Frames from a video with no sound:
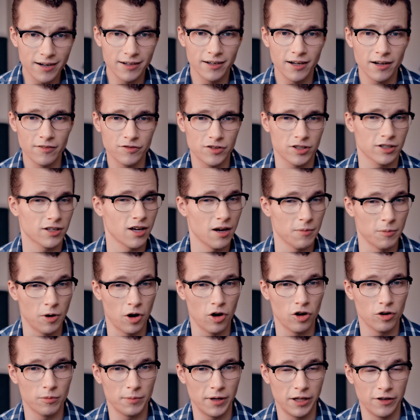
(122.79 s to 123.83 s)
enough to come
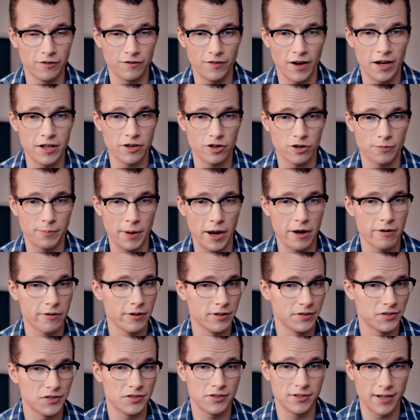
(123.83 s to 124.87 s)
home and find your
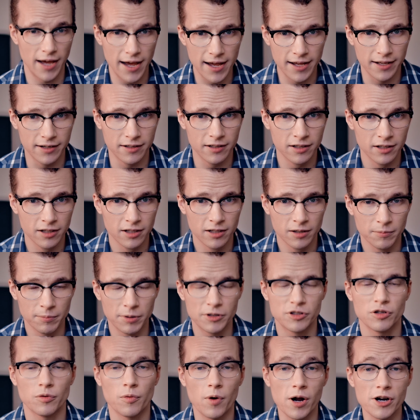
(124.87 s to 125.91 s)
parents dead,
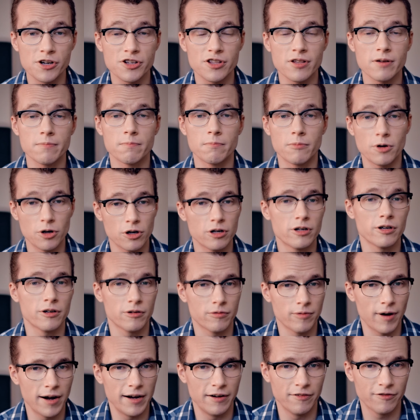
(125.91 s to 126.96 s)
but to watch them
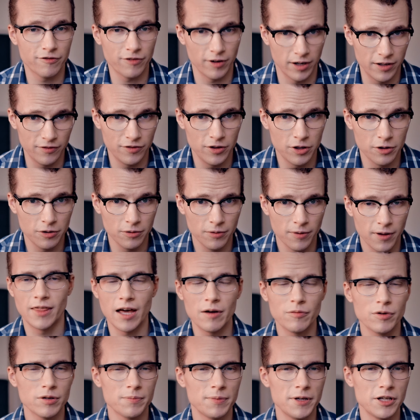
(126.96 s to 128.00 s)
murdered right in front of you,
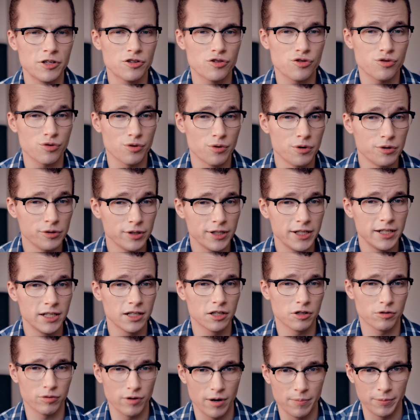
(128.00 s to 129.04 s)
that would be truly
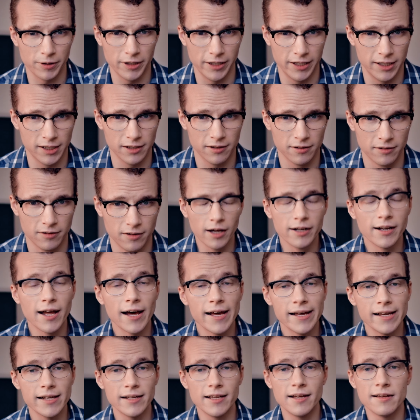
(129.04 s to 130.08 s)
crippling.
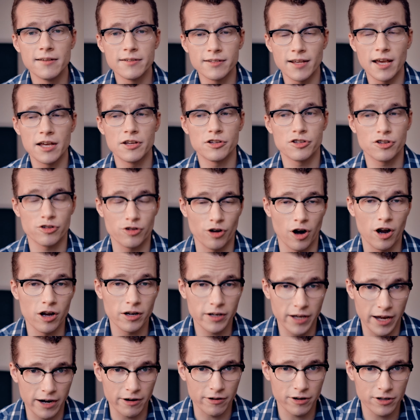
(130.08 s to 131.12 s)
Anaya is a
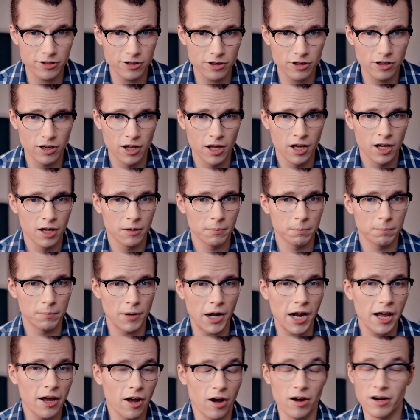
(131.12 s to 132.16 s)
strong character,
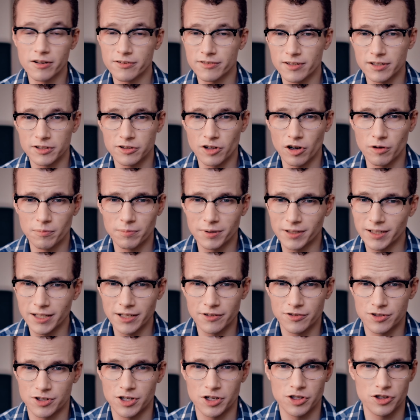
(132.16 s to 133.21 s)
but I honestly don't
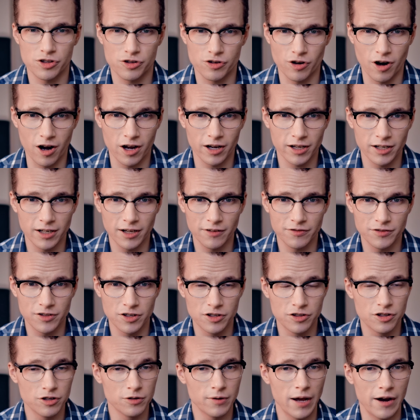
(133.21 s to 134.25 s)
believe she's strong enough
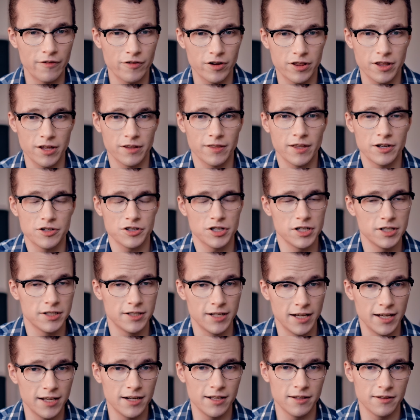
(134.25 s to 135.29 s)
to do everything that she
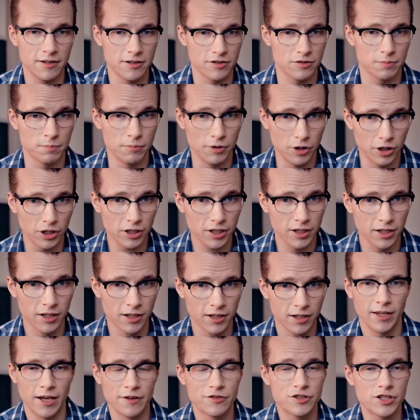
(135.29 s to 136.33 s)
did in this book
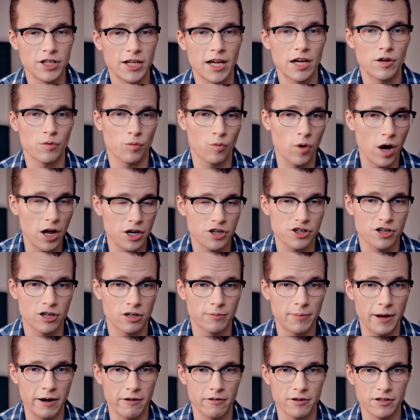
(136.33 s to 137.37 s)
if she had watched
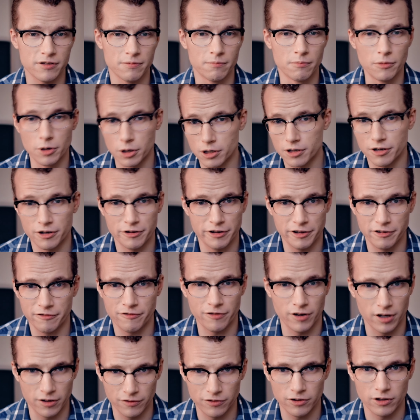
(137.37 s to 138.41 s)
her parents murdered in
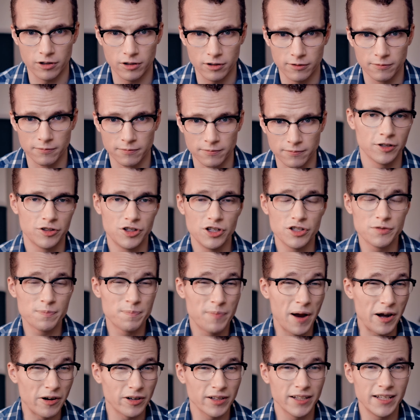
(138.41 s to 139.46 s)
front of her. She's
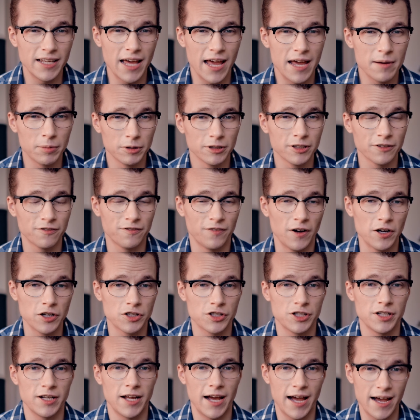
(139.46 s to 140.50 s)
barely able to
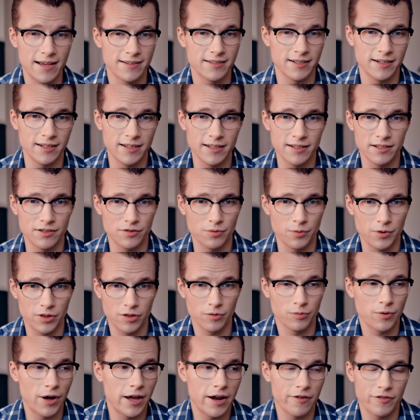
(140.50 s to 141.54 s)
function as it is with
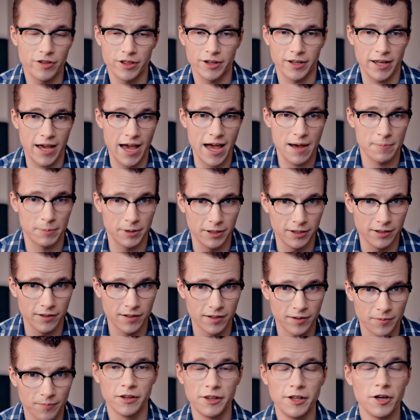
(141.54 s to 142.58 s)
the way everything
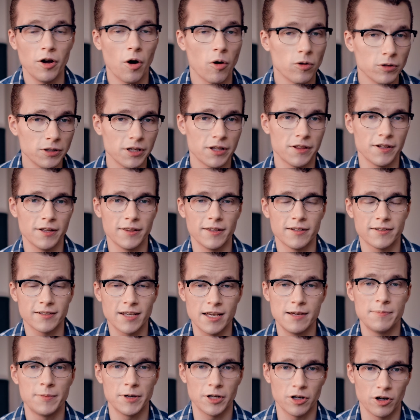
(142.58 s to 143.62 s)
happened. The only thing that's
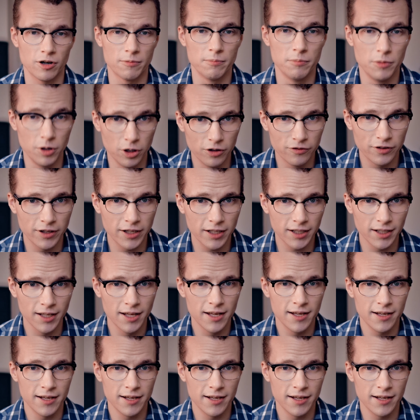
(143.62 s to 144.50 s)
keeping her moving